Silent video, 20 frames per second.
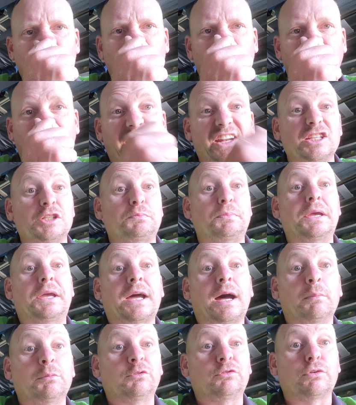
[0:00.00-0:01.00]
the latest
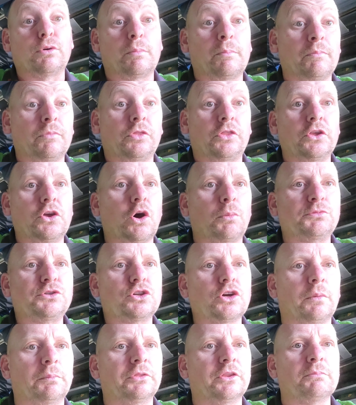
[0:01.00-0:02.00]
pickups from the op
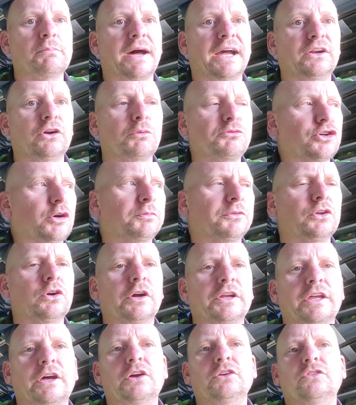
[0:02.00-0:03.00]
shop, the main op shop that
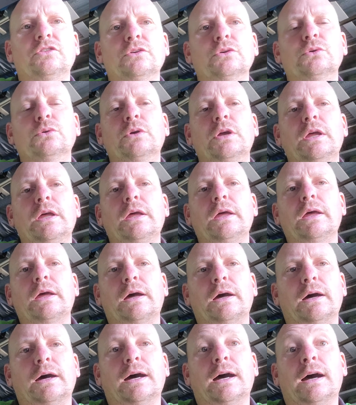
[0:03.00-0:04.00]
I go to.
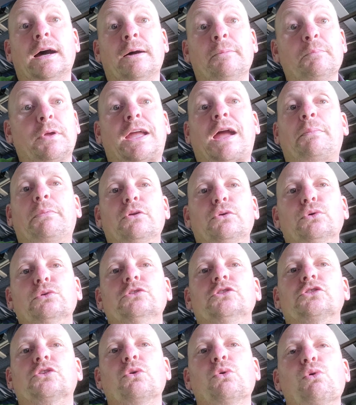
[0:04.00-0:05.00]
A couple of
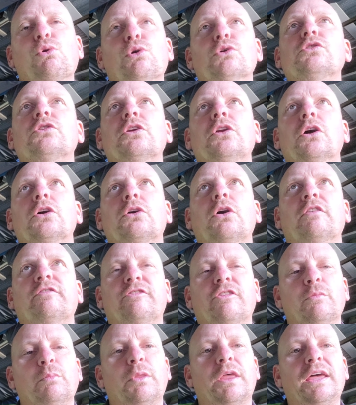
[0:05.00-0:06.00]
good scores that I got
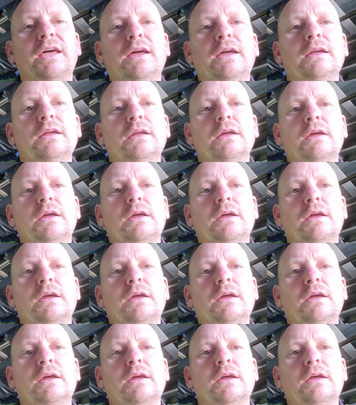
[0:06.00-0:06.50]
from there,